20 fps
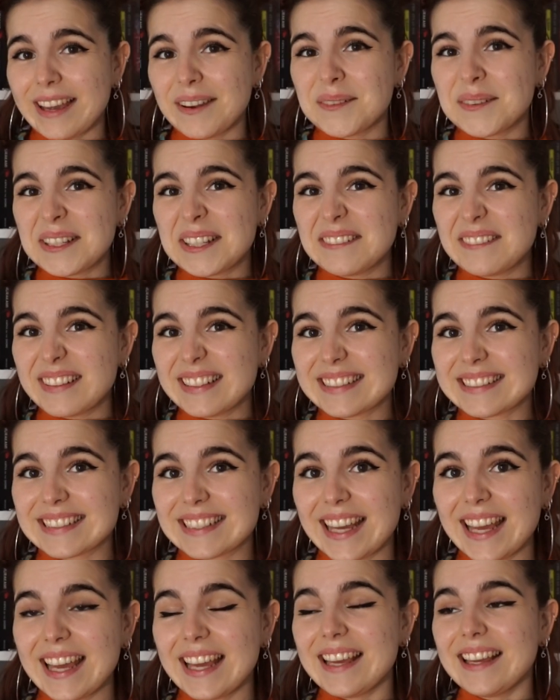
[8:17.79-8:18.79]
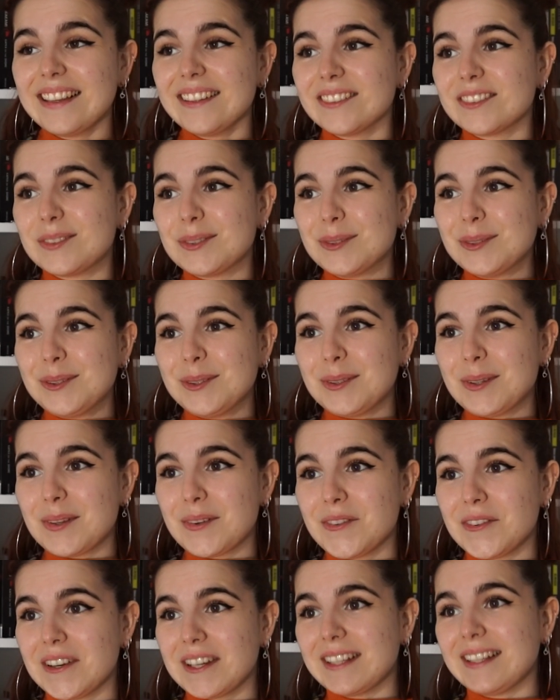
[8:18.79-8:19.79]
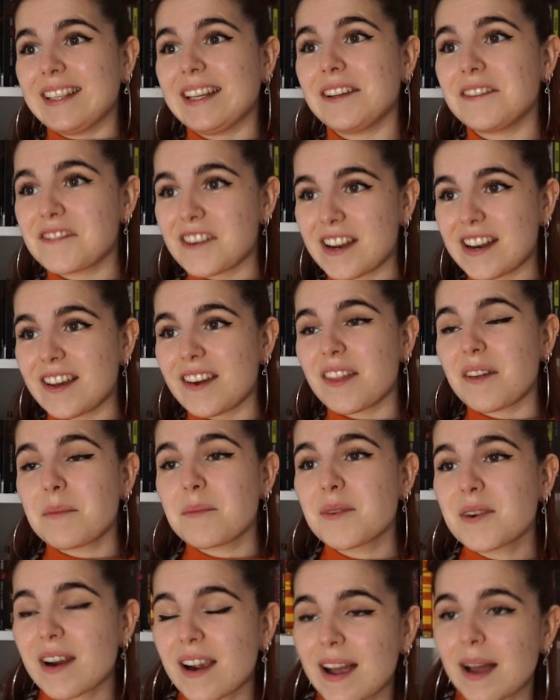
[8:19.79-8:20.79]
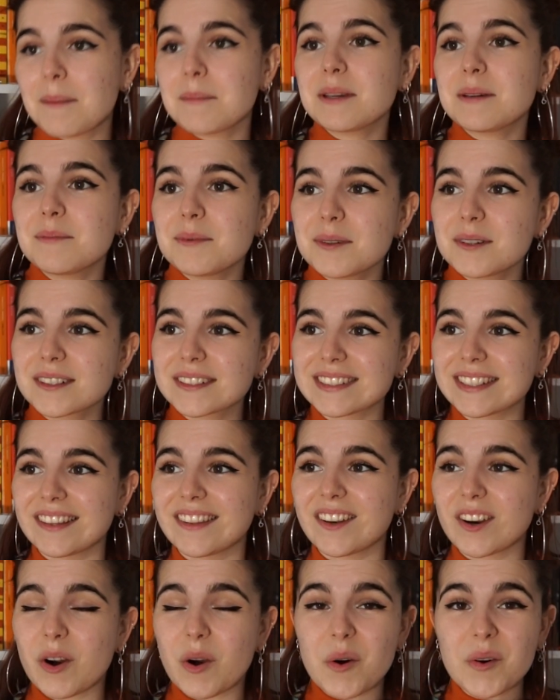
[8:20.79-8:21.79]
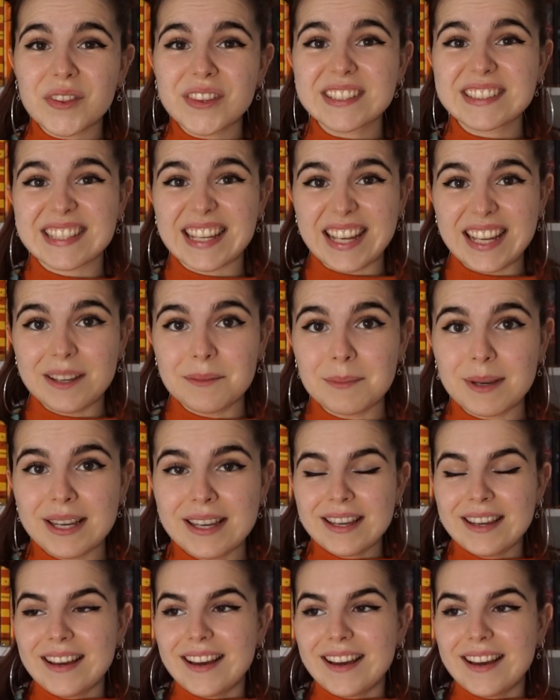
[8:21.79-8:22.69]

I would even say, due to the fact that I've read other Murakami books and they're all the same.